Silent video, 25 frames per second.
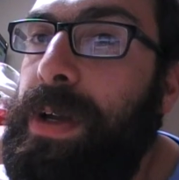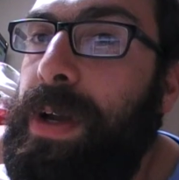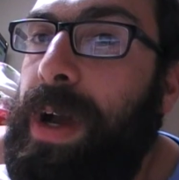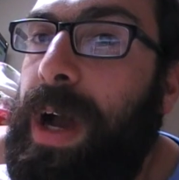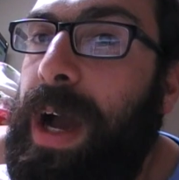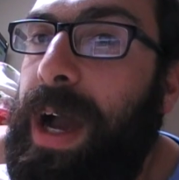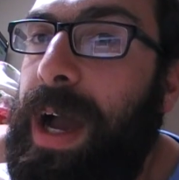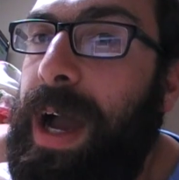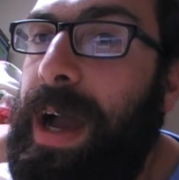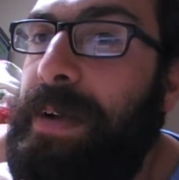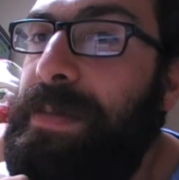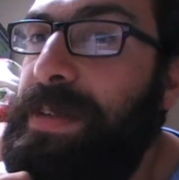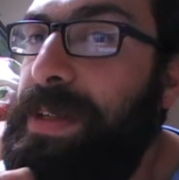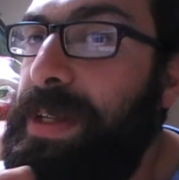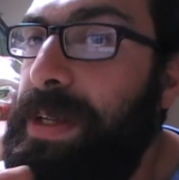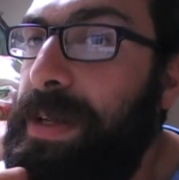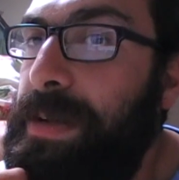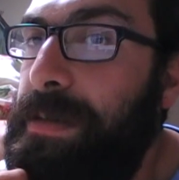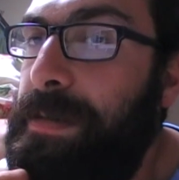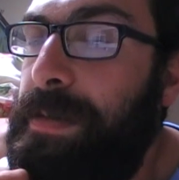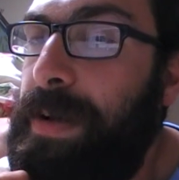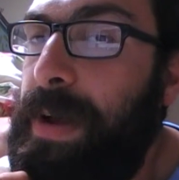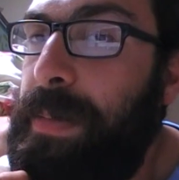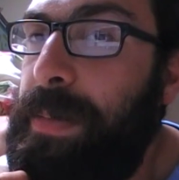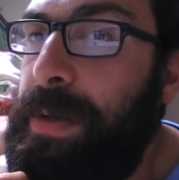I have seen
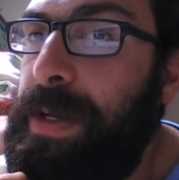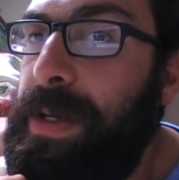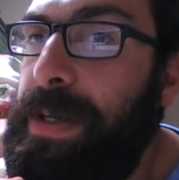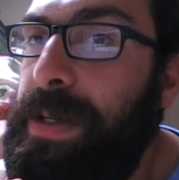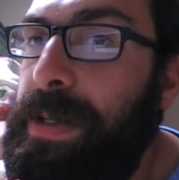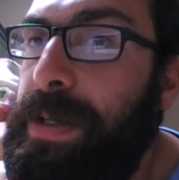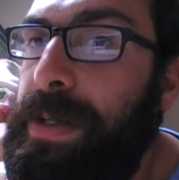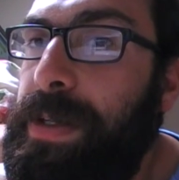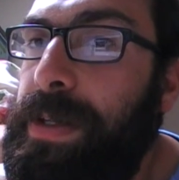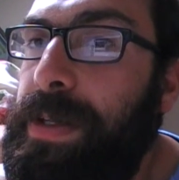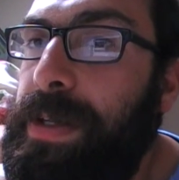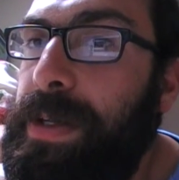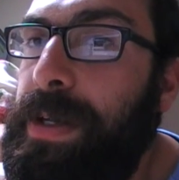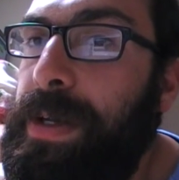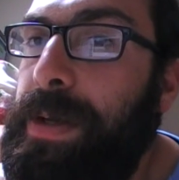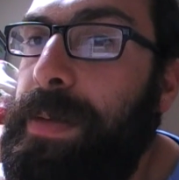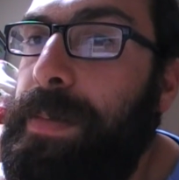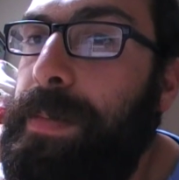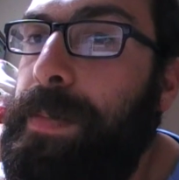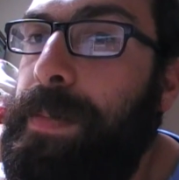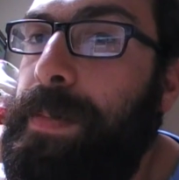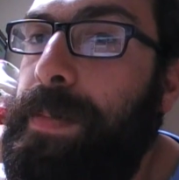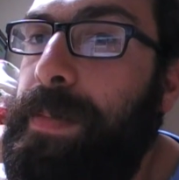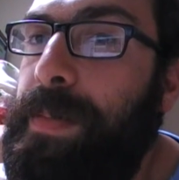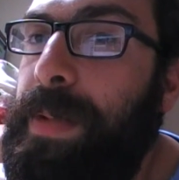feminists
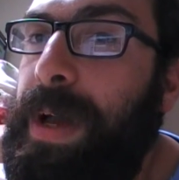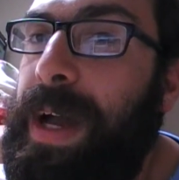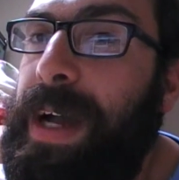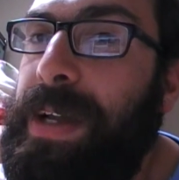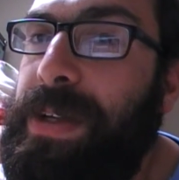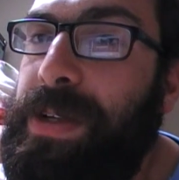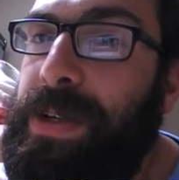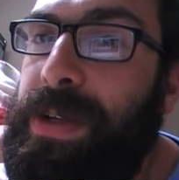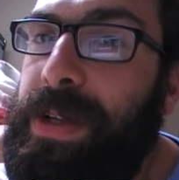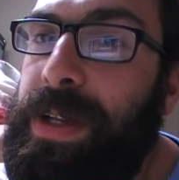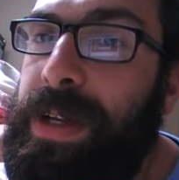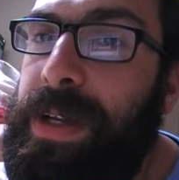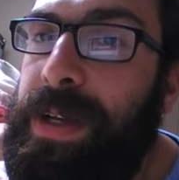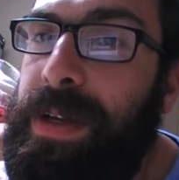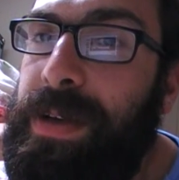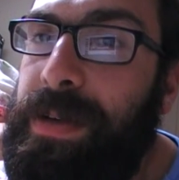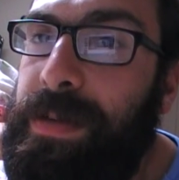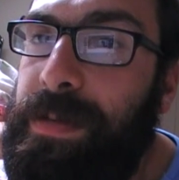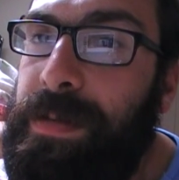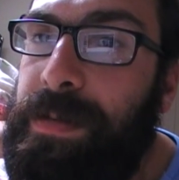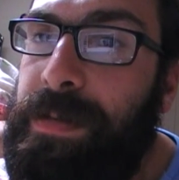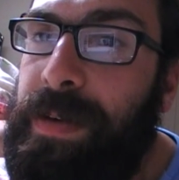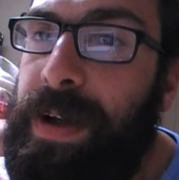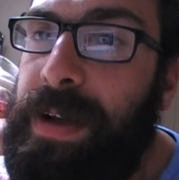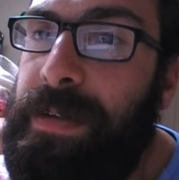actually
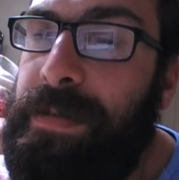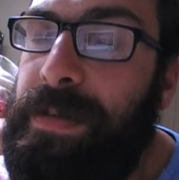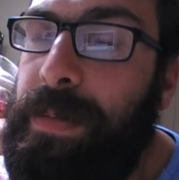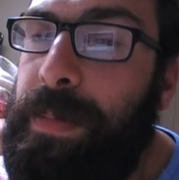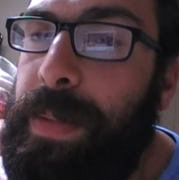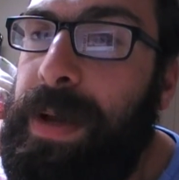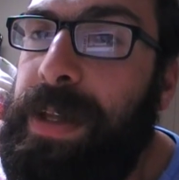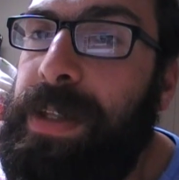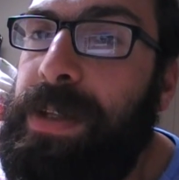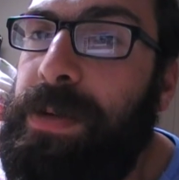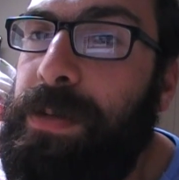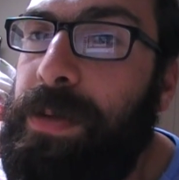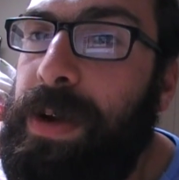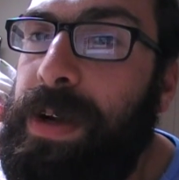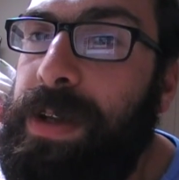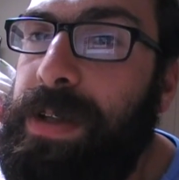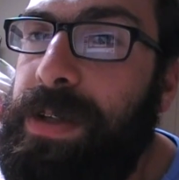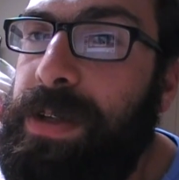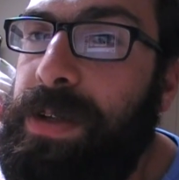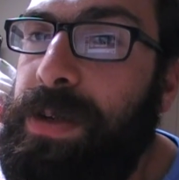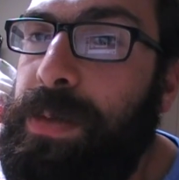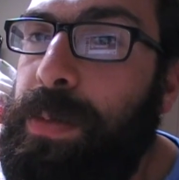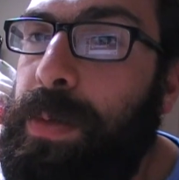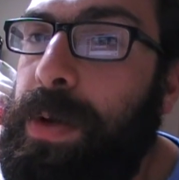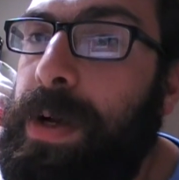fight for men's rights
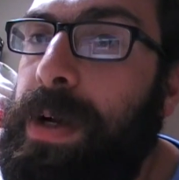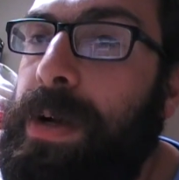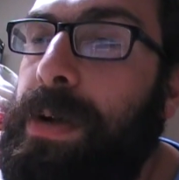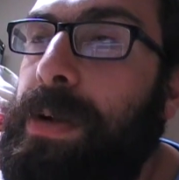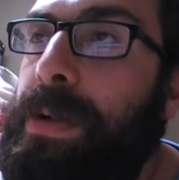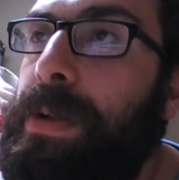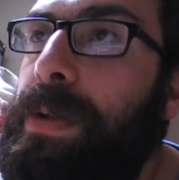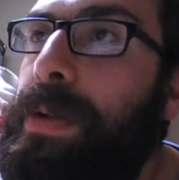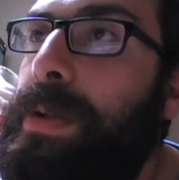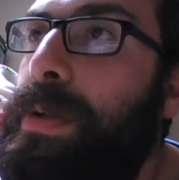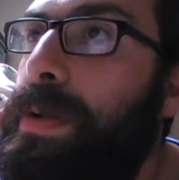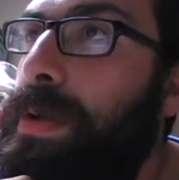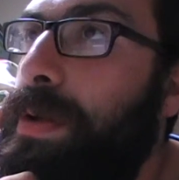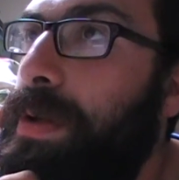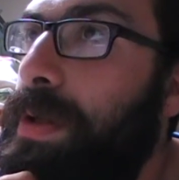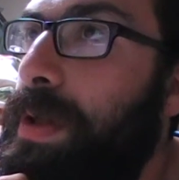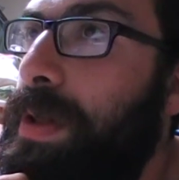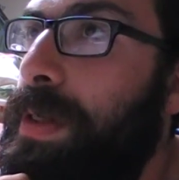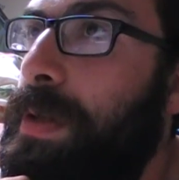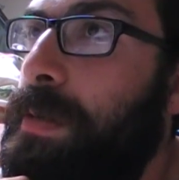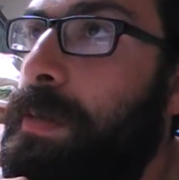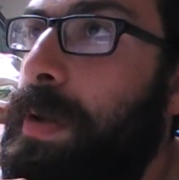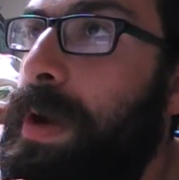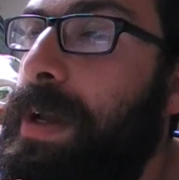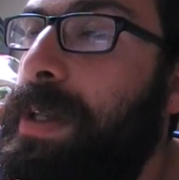as well, and
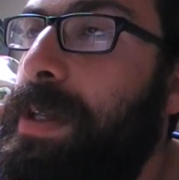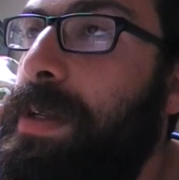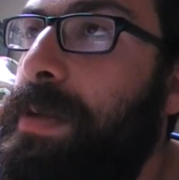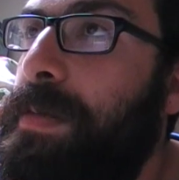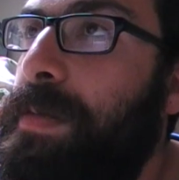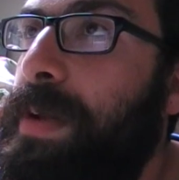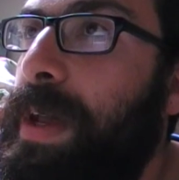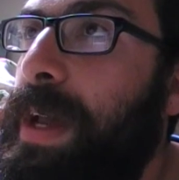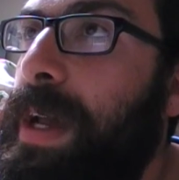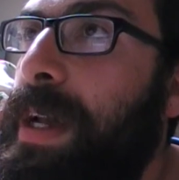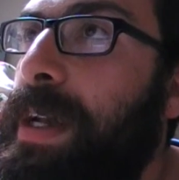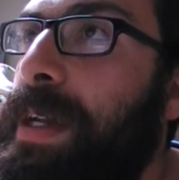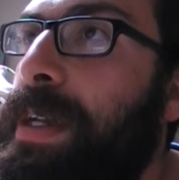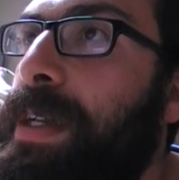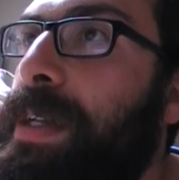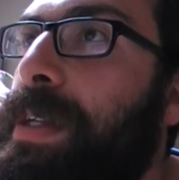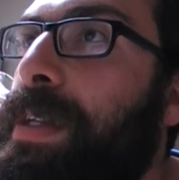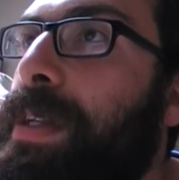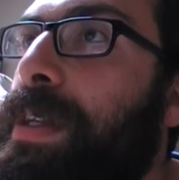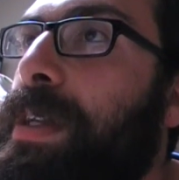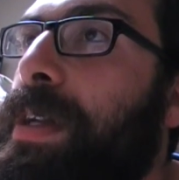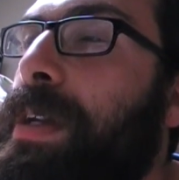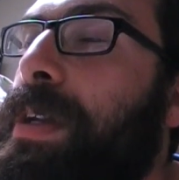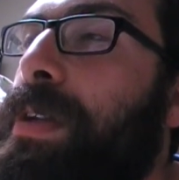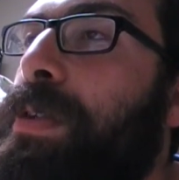the rights of gays,
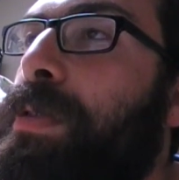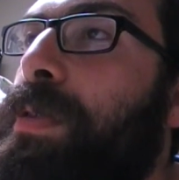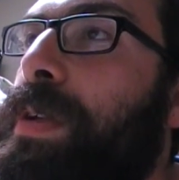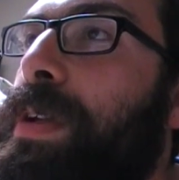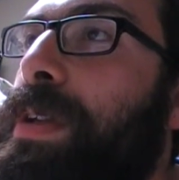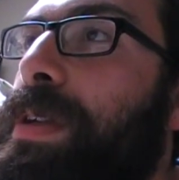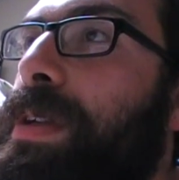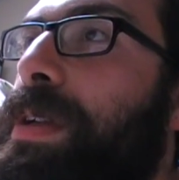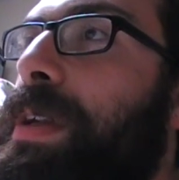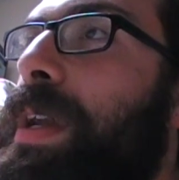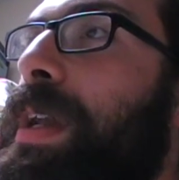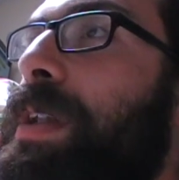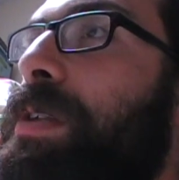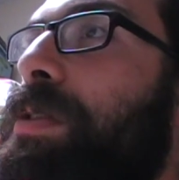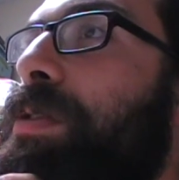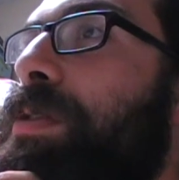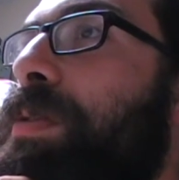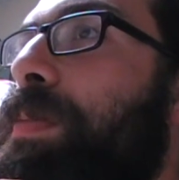transgenders,